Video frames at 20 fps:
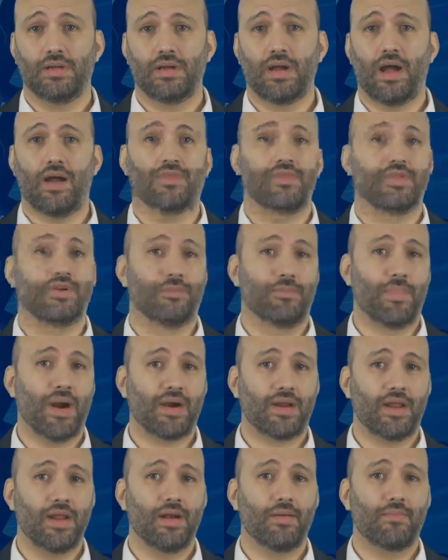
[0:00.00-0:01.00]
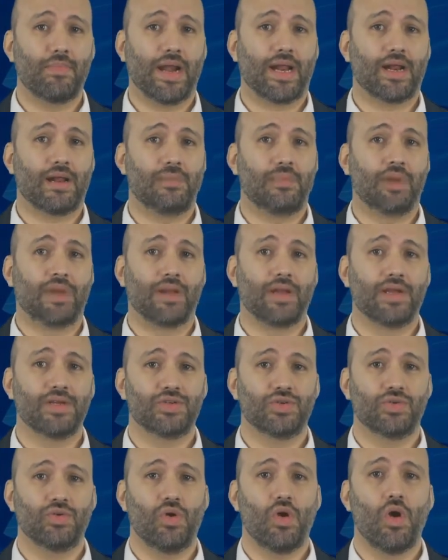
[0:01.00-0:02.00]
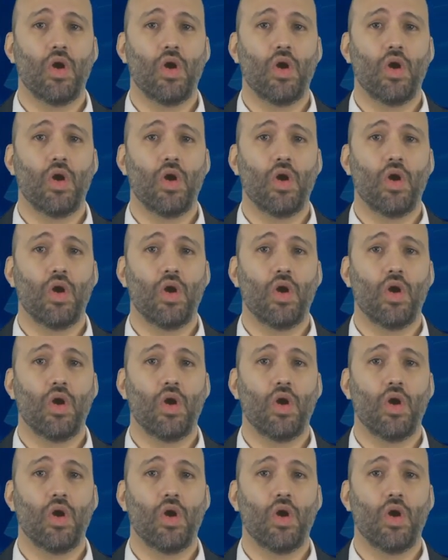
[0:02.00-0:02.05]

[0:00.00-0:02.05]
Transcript: after parking brake application